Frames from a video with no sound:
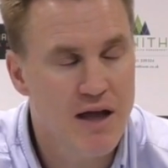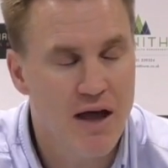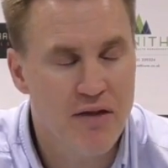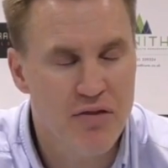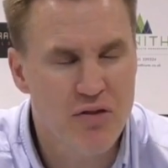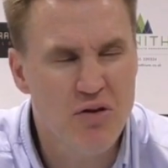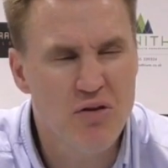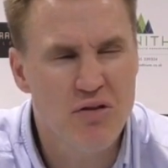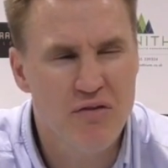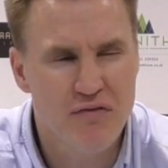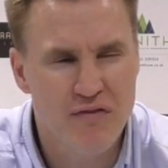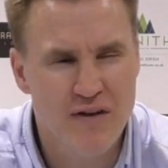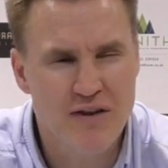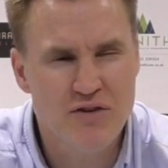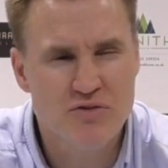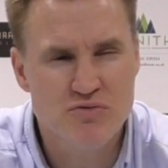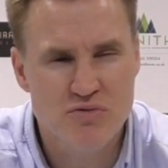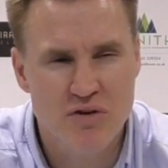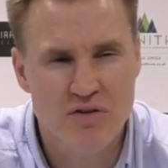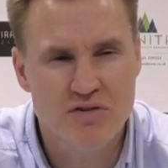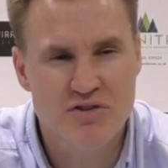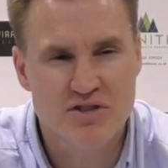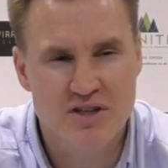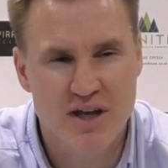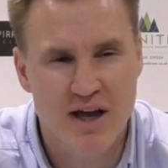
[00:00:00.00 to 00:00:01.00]
I thought the fans
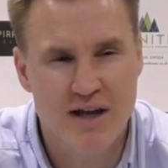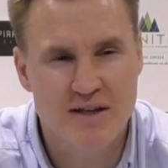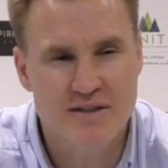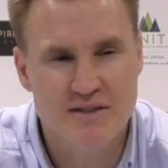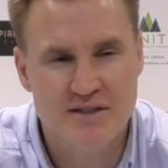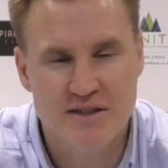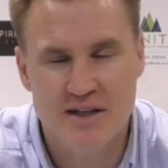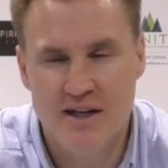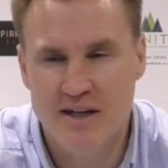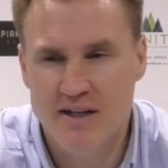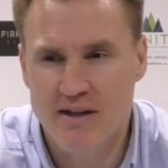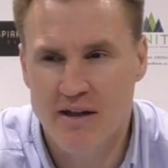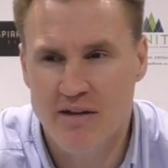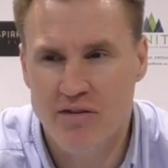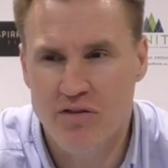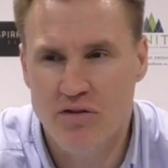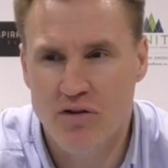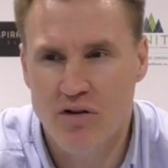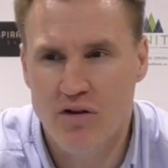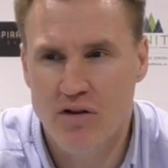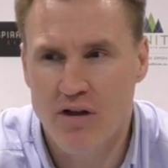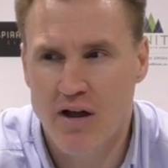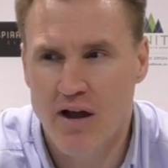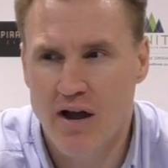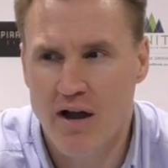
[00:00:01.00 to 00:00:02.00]
were on side today. I
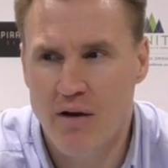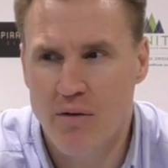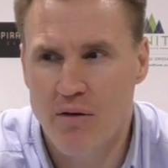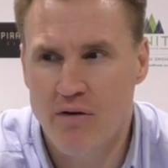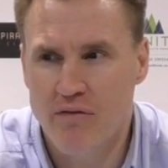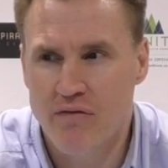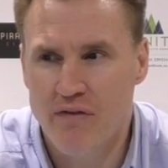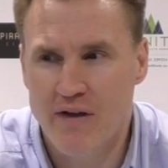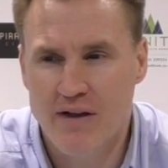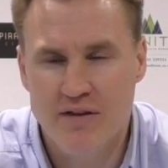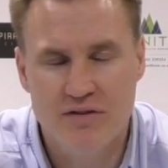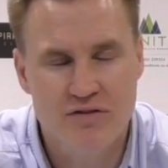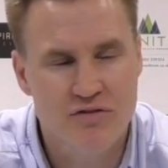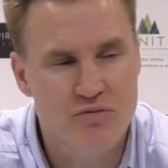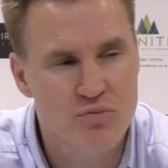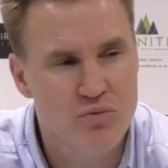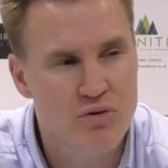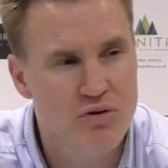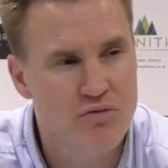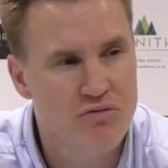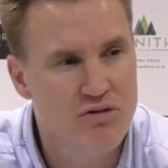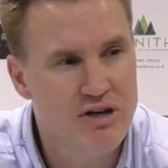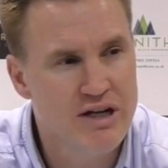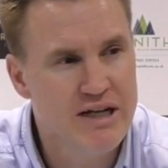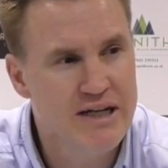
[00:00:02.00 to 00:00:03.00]
thought our fans
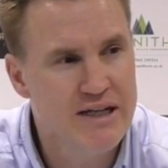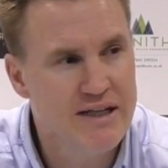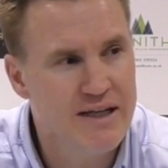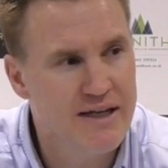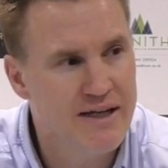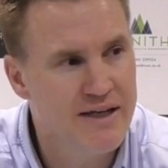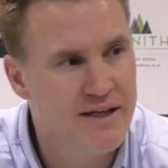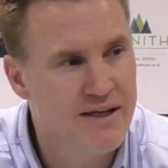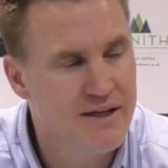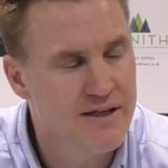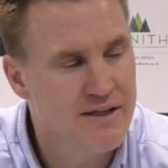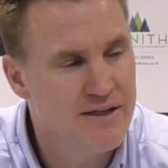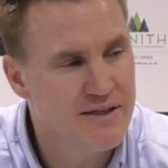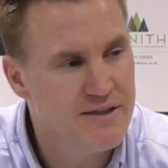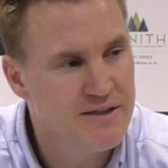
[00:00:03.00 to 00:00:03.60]
were really.